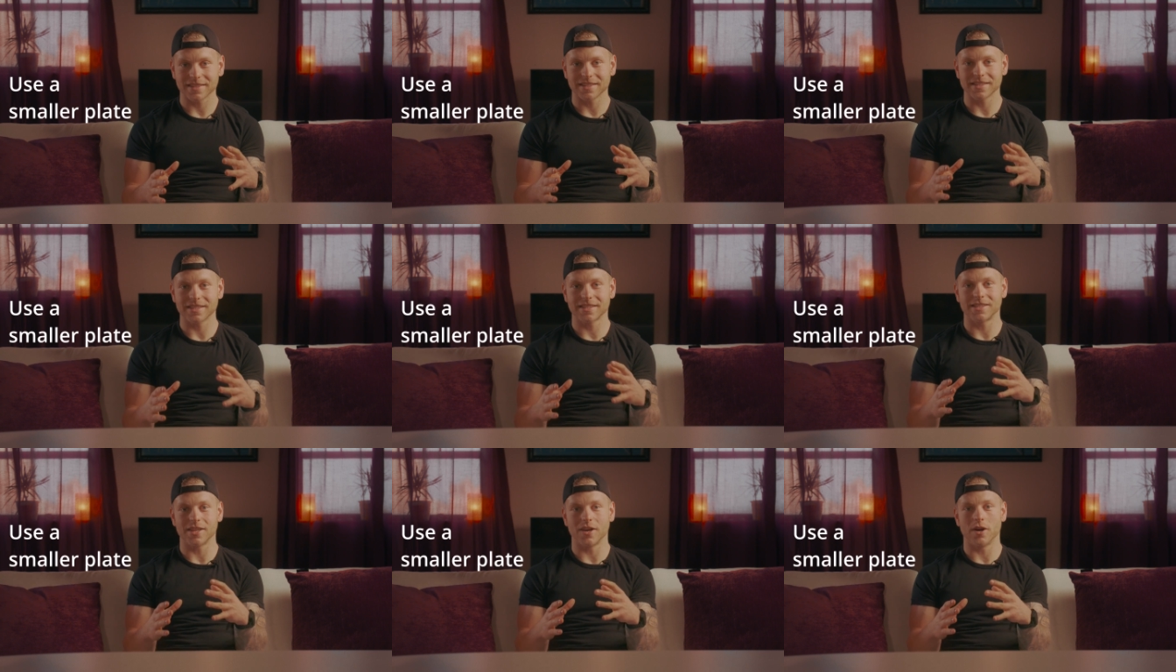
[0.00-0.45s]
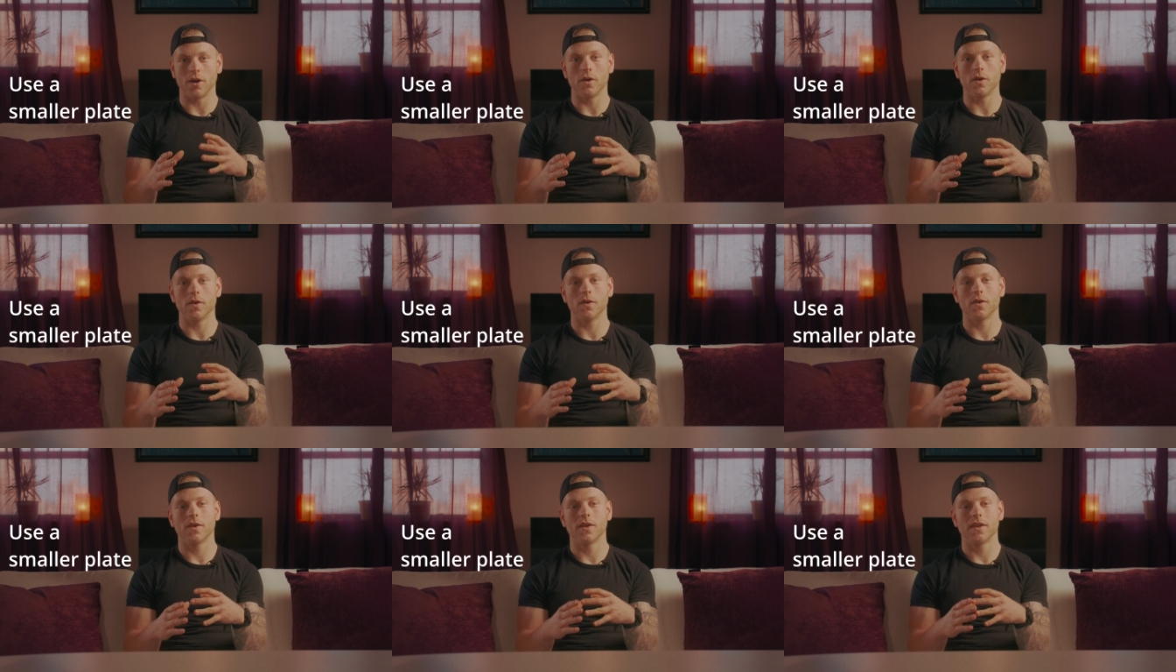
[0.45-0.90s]

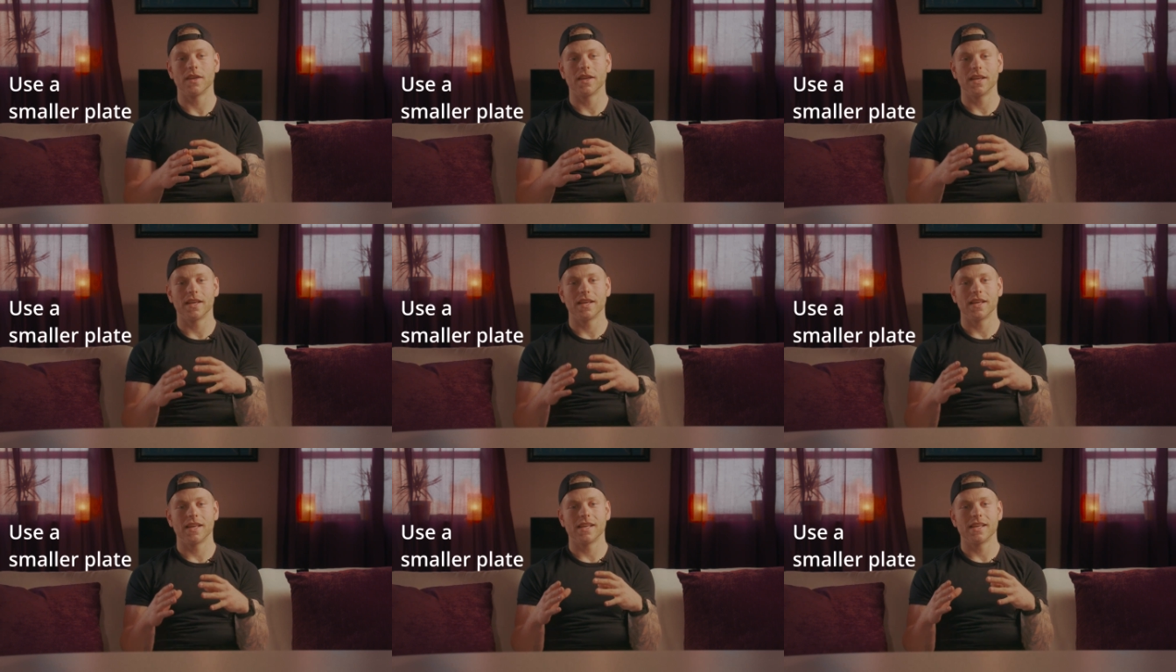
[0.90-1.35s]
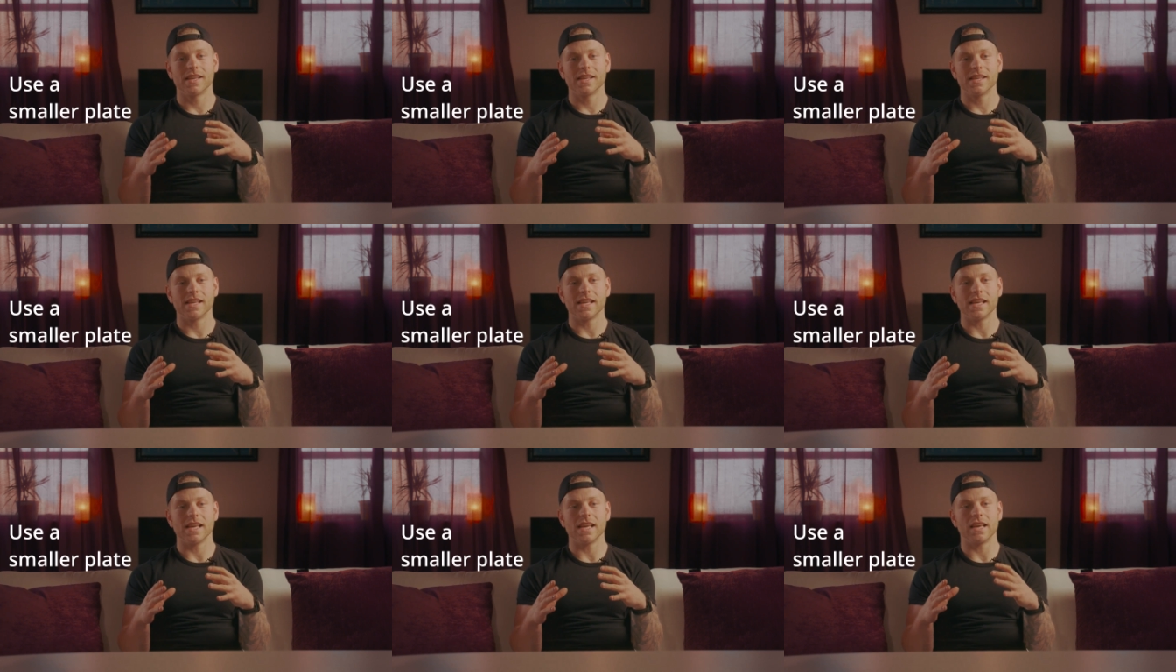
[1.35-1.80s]
So
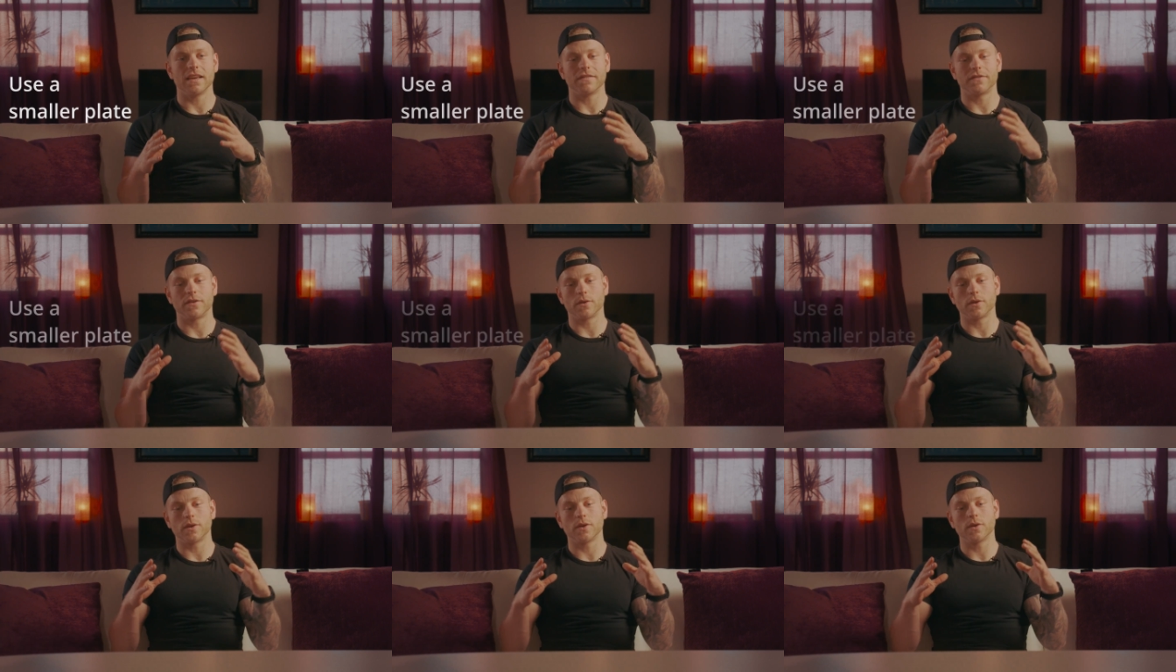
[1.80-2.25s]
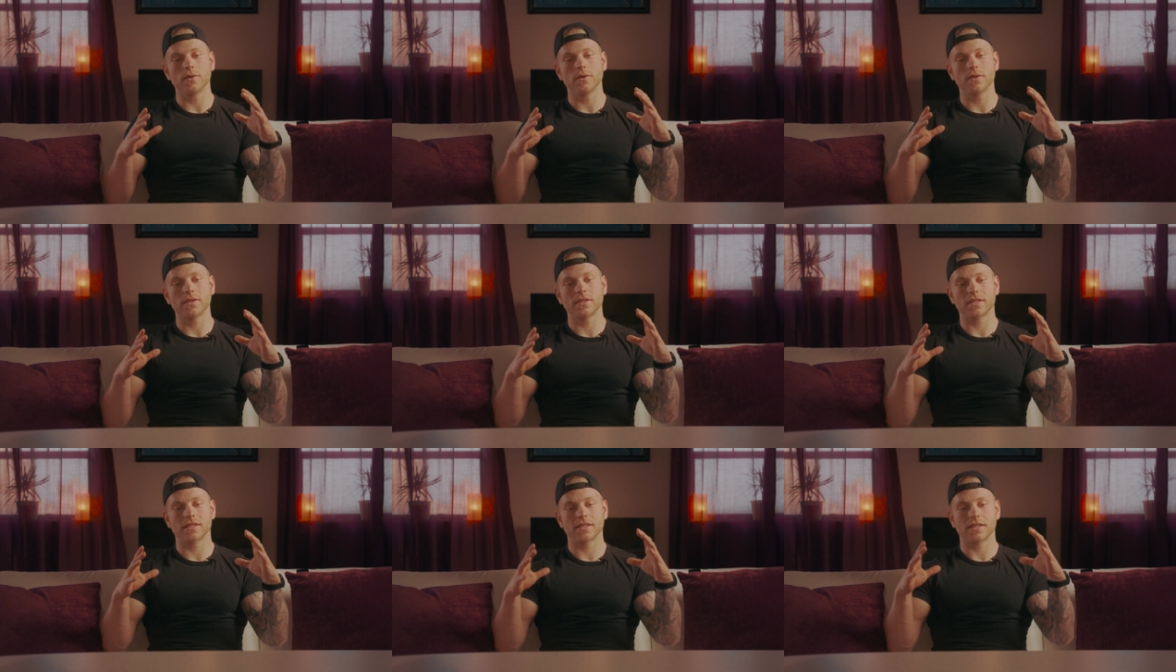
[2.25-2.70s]
if you
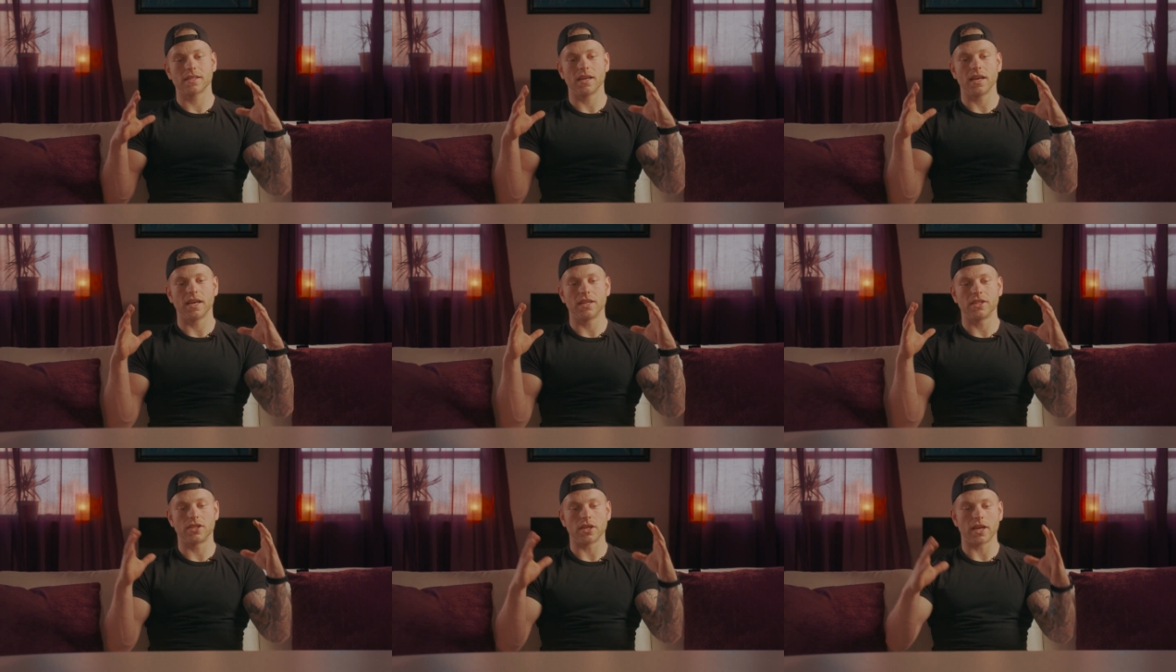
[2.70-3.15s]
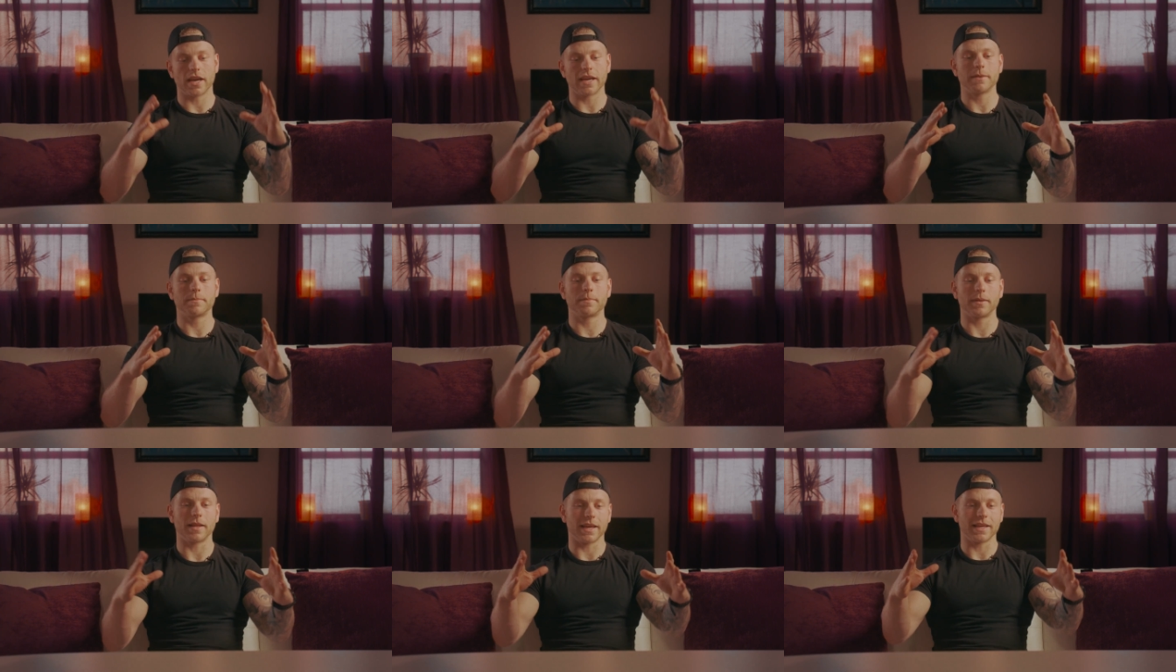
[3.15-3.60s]
use a
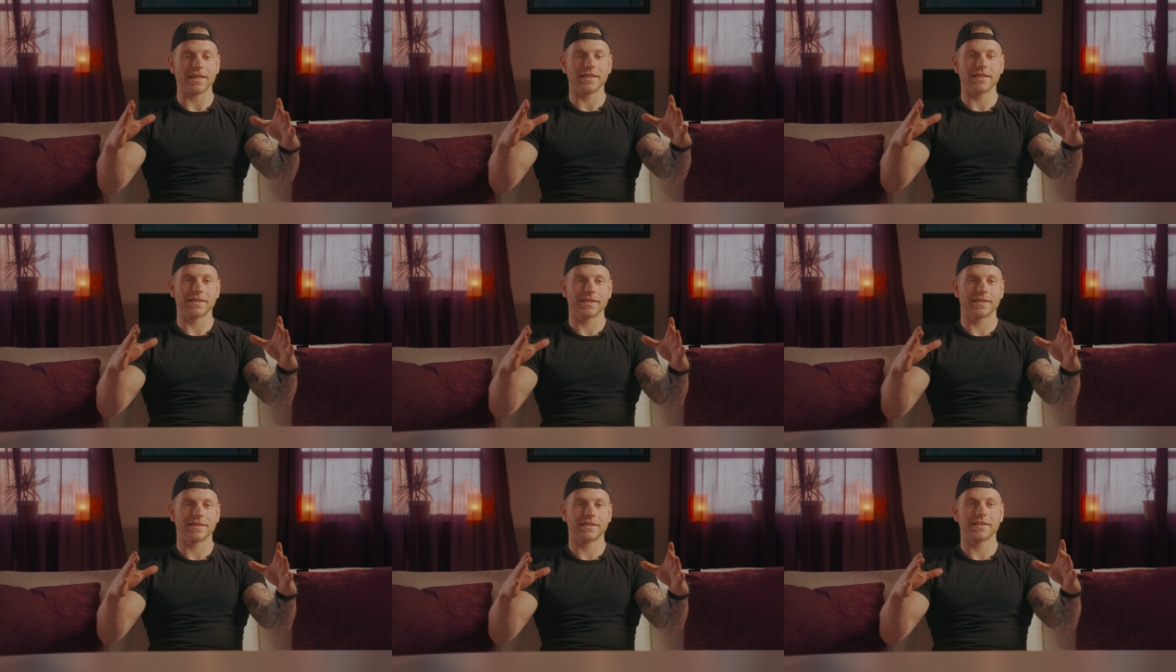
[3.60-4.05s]
giant plate